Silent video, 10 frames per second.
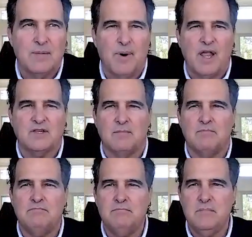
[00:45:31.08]
I mean, your
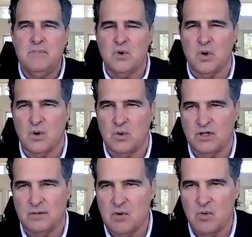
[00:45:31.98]
body's a
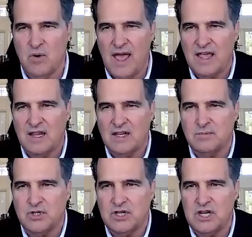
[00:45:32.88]
miracle. It's a
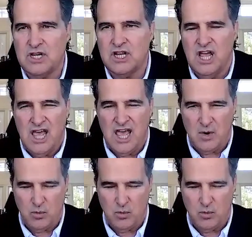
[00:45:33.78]
miraculous machine,